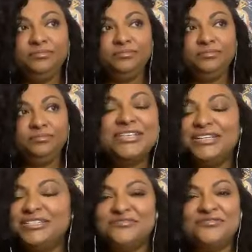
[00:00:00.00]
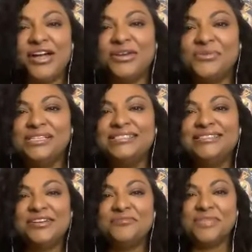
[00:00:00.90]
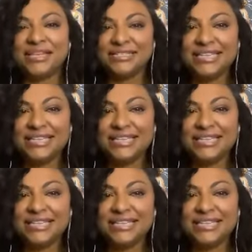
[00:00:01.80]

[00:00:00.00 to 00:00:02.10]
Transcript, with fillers: there's a, a divine wisdom that